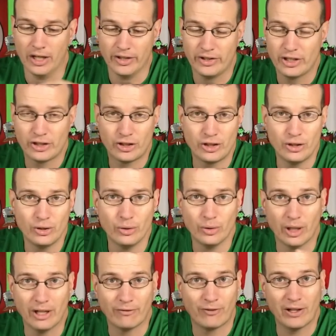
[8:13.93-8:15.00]
This shoe,
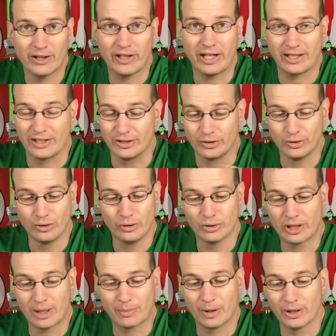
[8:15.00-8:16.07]
it felt like as soon as you
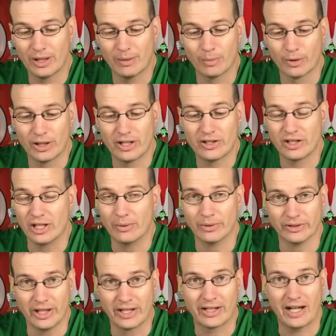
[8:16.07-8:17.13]
stepped on that bridge, it
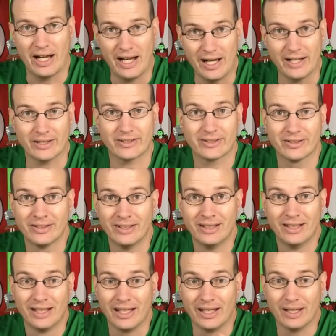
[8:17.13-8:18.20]
was like ice.
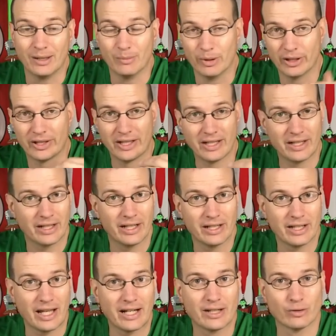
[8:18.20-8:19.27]
But then
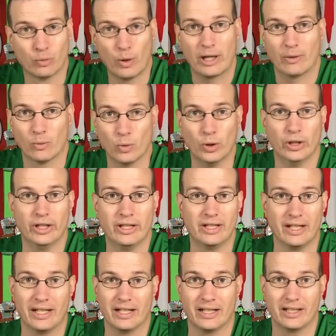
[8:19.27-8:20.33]
again, that is wet wood,
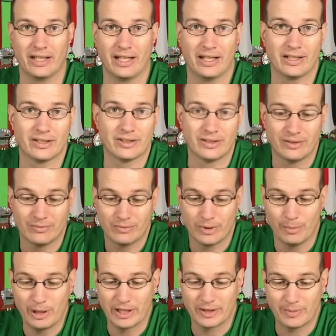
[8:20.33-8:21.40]
and that is to
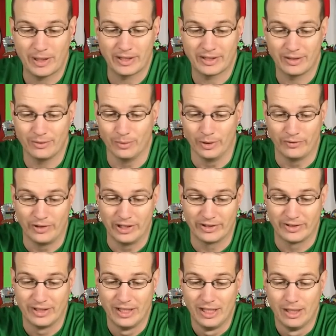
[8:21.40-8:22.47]
be expected with
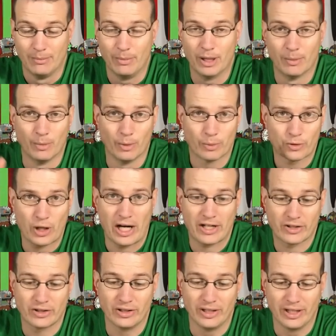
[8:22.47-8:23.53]
this minimal
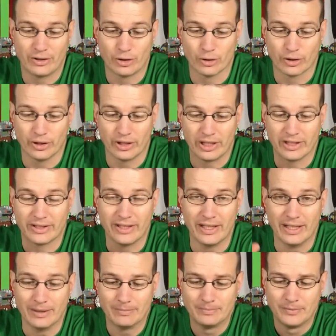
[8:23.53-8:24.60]
traction that you're going to get
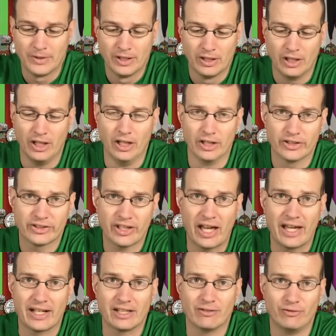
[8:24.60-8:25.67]
that
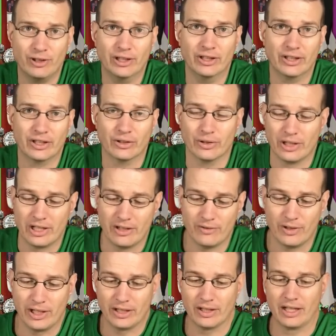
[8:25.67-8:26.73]
sliding feeling on
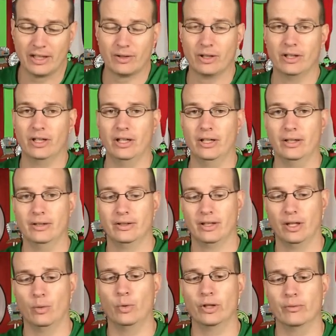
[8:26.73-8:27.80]
anything like a
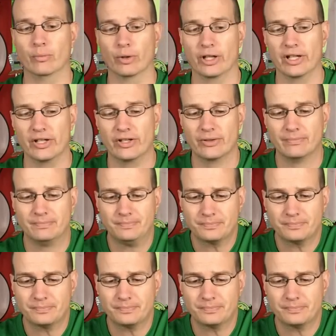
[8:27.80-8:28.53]
wooden bridge.